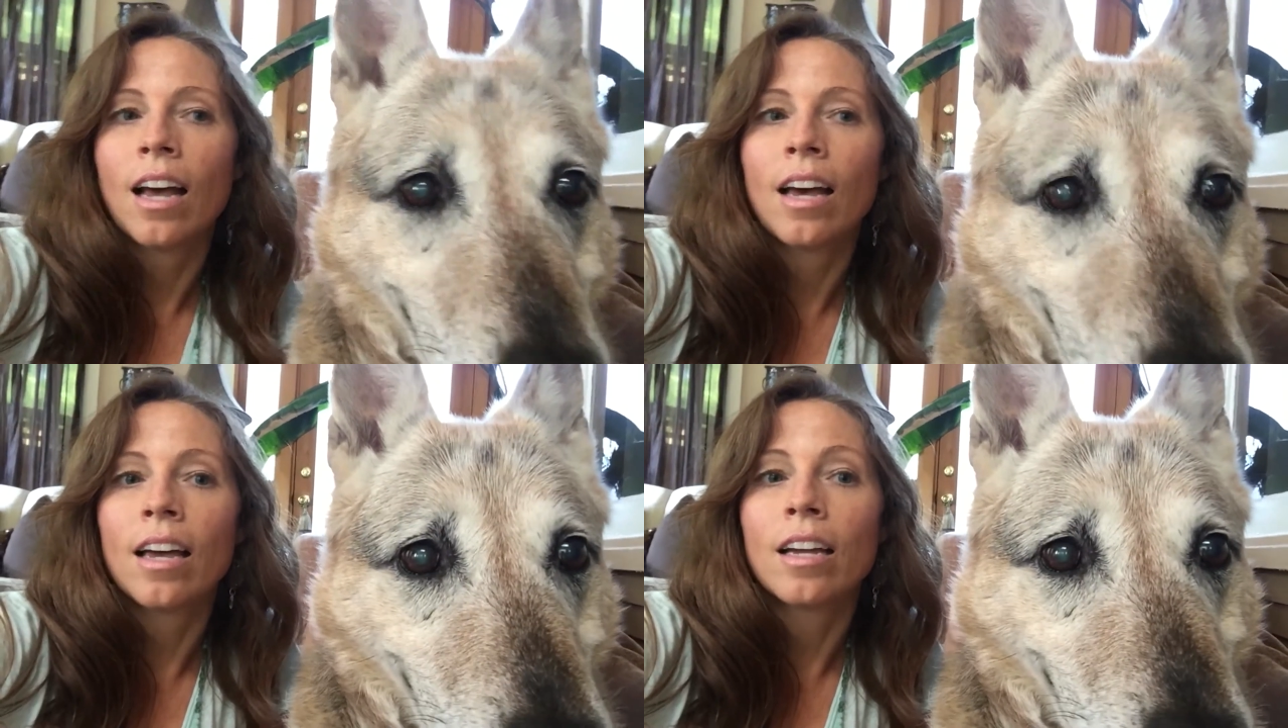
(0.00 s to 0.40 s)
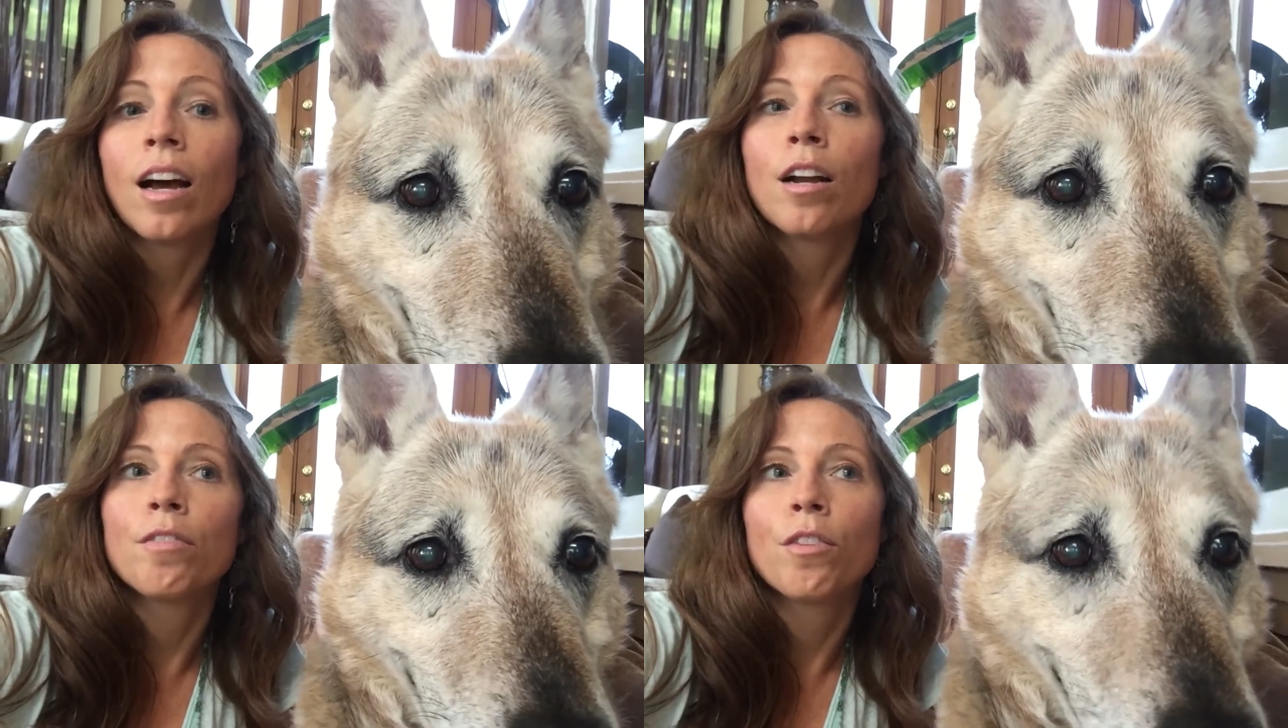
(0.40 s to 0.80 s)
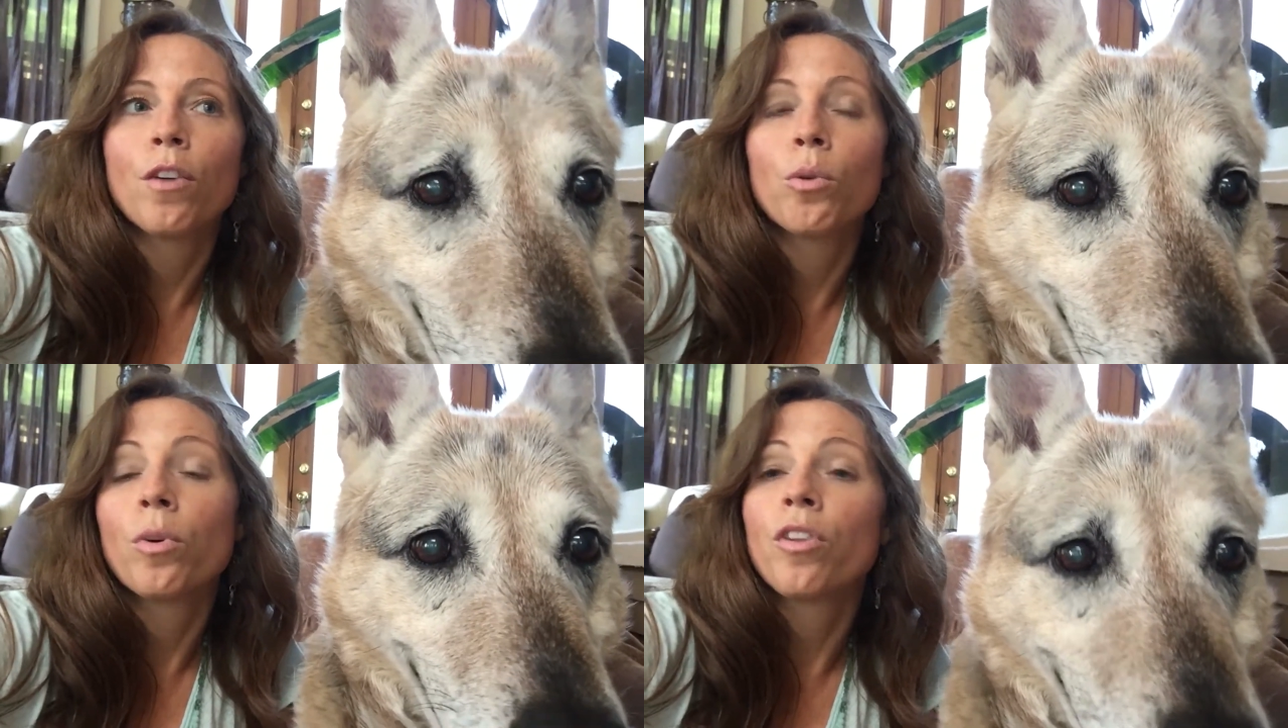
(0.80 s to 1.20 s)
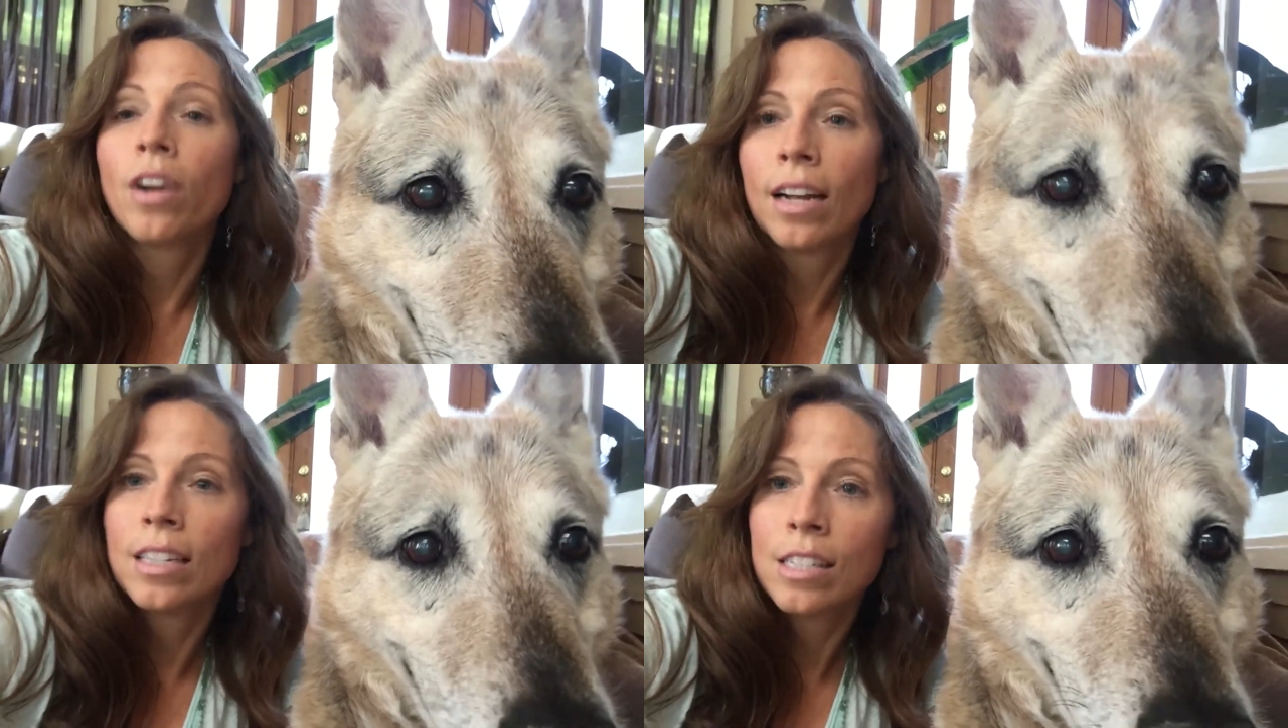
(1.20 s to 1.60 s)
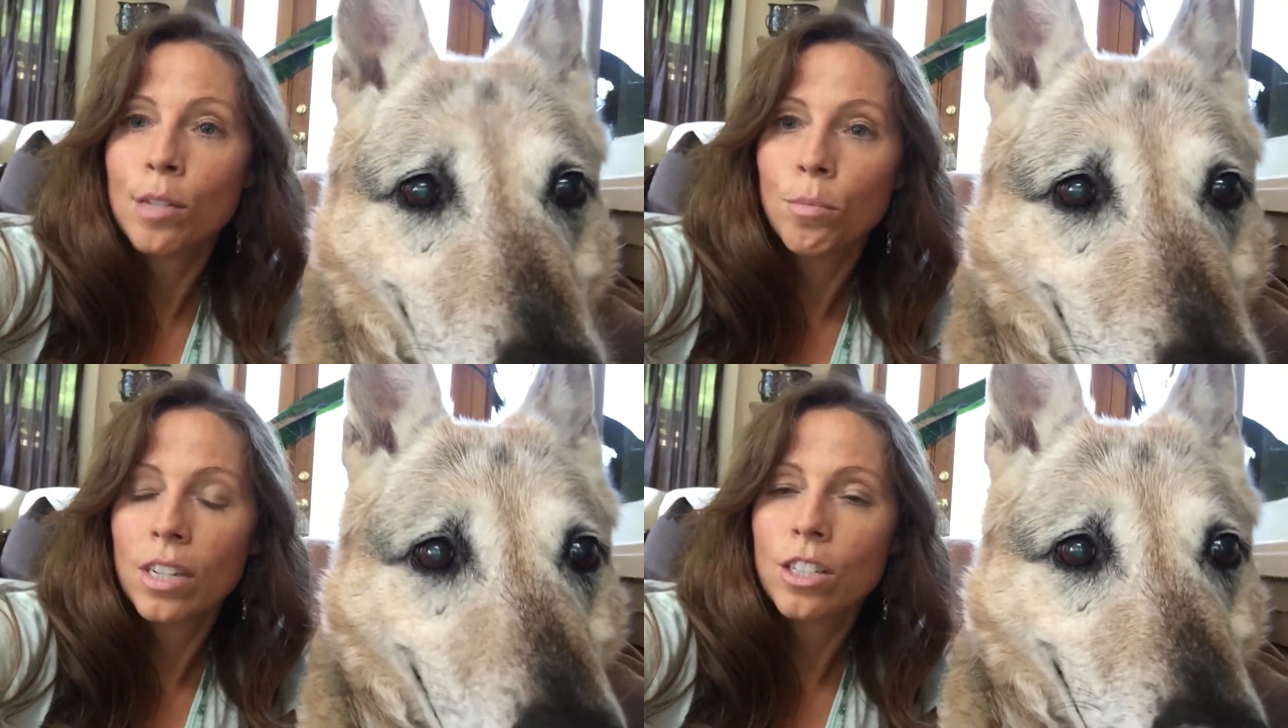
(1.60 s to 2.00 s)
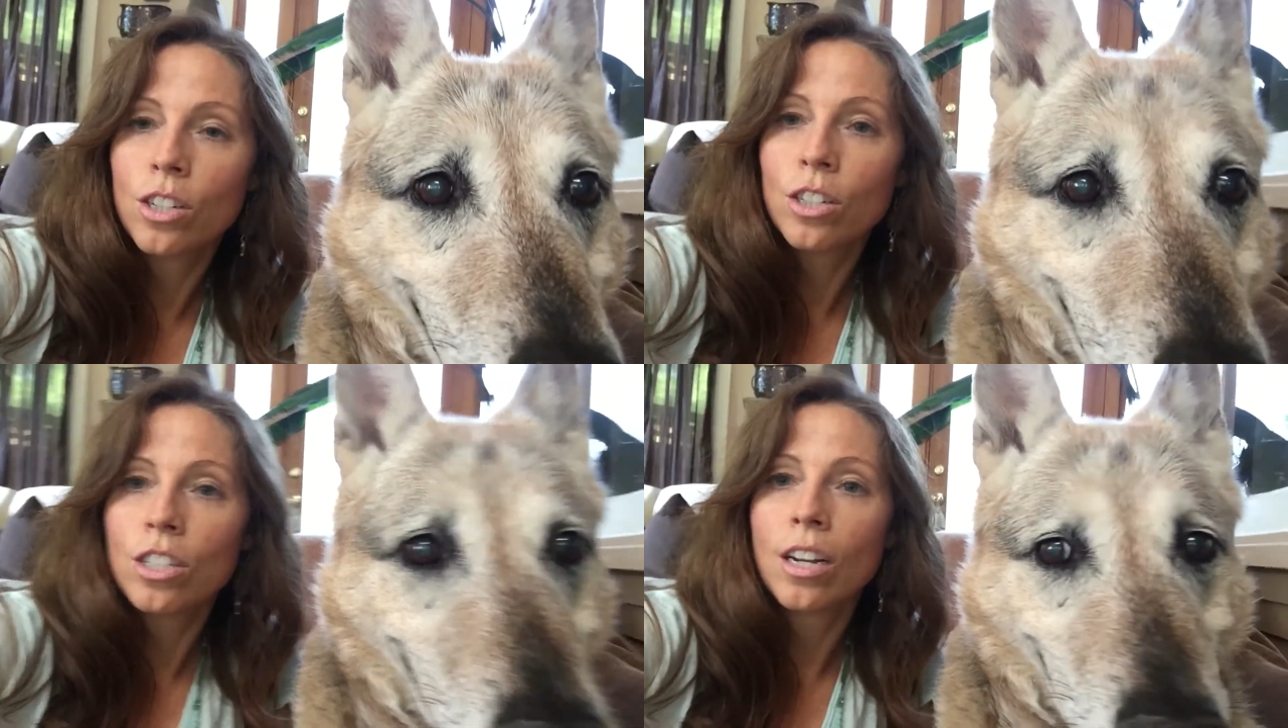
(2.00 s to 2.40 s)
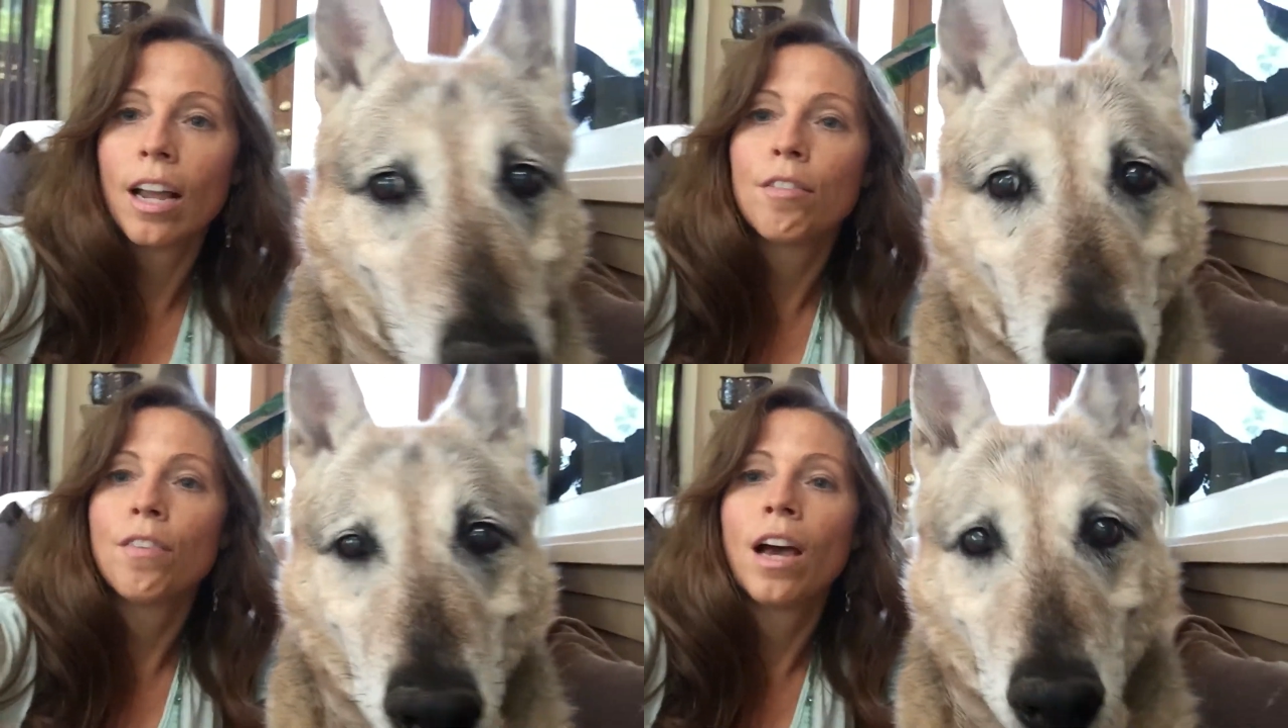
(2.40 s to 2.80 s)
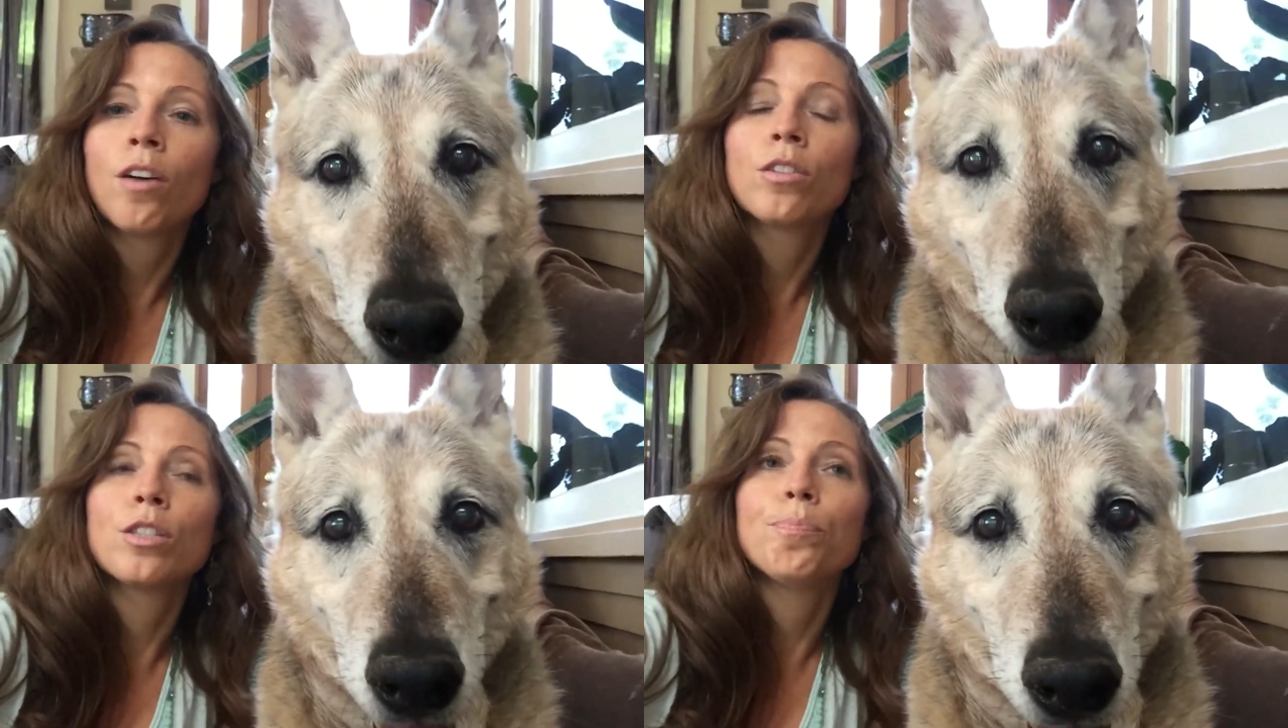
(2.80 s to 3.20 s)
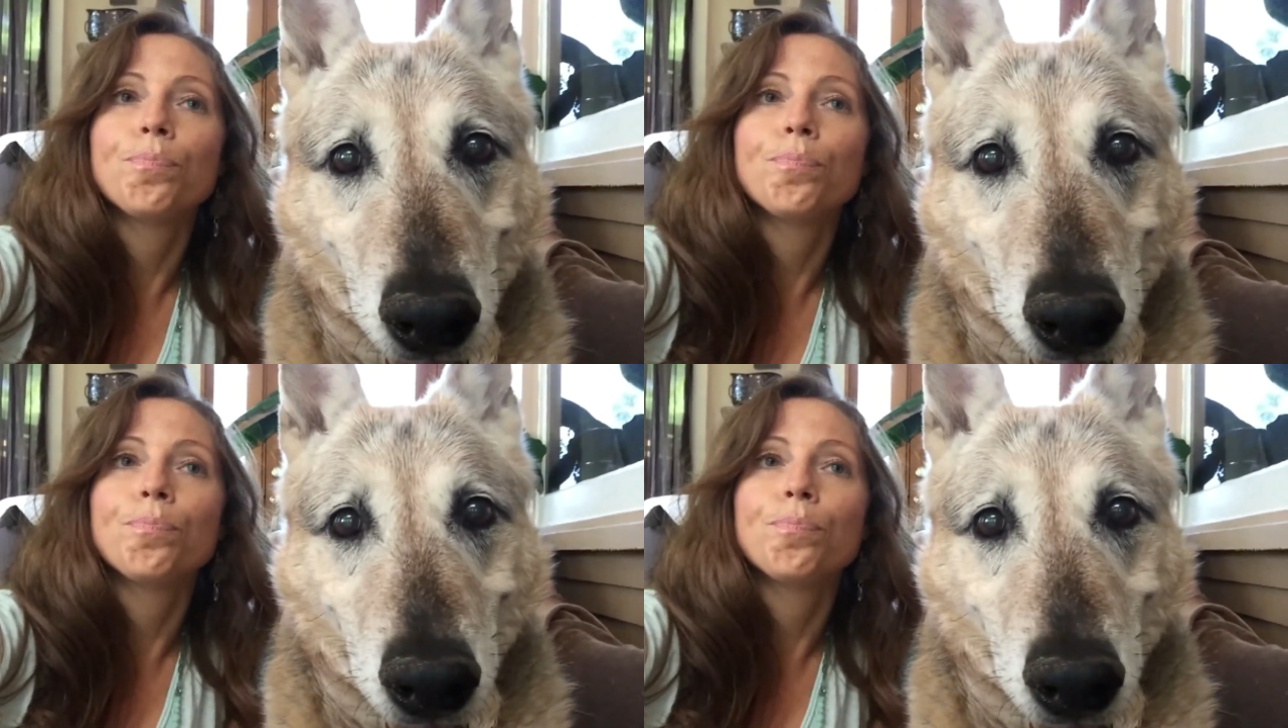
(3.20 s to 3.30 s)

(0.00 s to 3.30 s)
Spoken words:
I got off the phone with her and I did some research, and I found